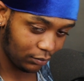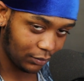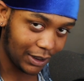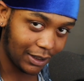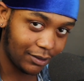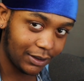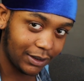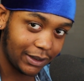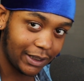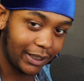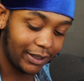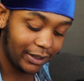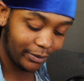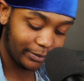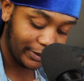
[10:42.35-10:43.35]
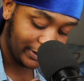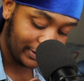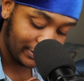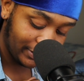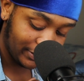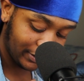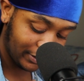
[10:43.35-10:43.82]
That was scaring me.
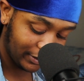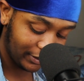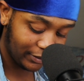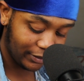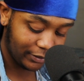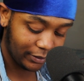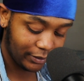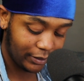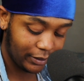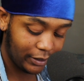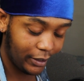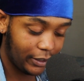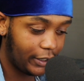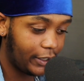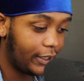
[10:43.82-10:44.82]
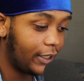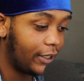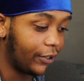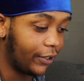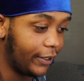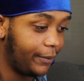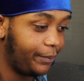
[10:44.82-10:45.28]

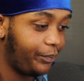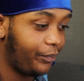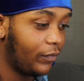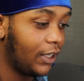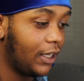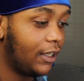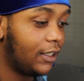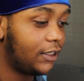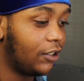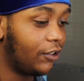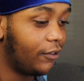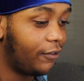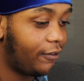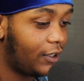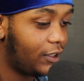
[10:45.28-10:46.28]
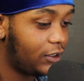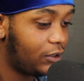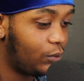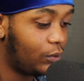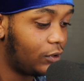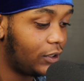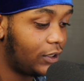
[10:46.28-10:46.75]
Okay, so the
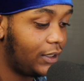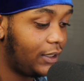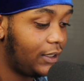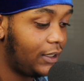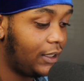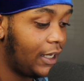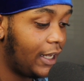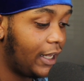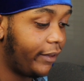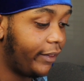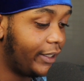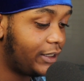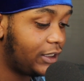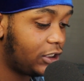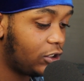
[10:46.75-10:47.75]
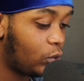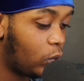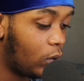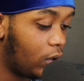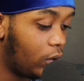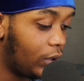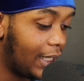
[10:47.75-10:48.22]
first one. This is a
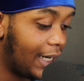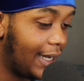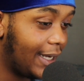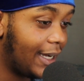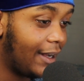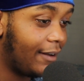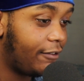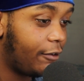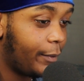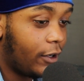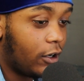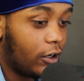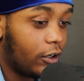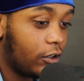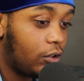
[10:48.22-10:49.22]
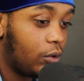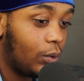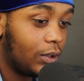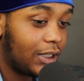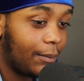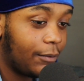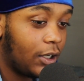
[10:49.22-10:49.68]
quote that I got from an article,
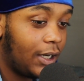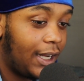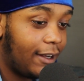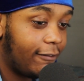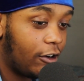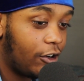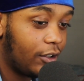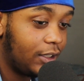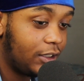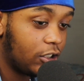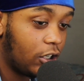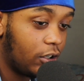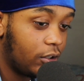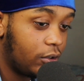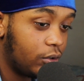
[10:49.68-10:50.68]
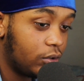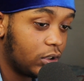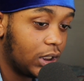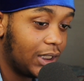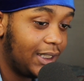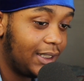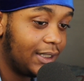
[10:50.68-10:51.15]
which I'm going to have all these articles
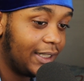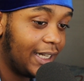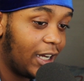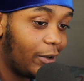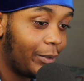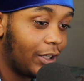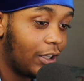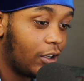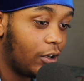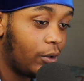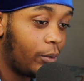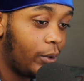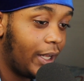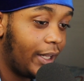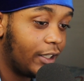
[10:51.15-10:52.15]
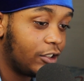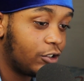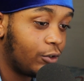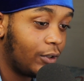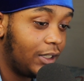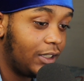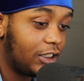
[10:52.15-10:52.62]
linked down below and the
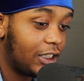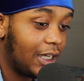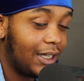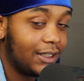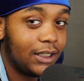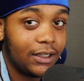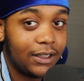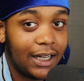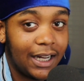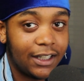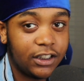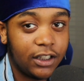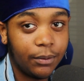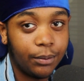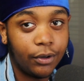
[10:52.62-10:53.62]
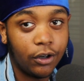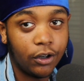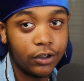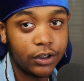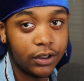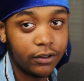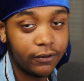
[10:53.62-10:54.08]
screenshots attached and put
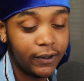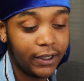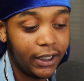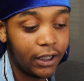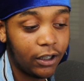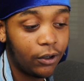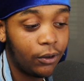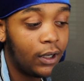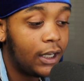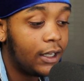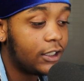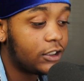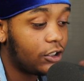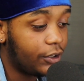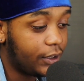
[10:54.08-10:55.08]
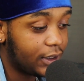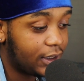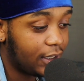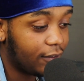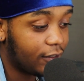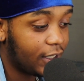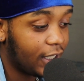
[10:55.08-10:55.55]
onto the video so you can
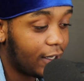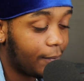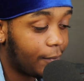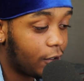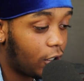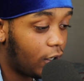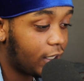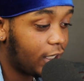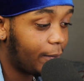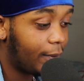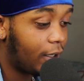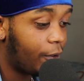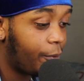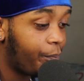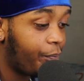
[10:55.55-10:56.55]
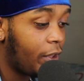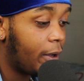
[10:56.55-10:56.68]
see everything I'm talking about.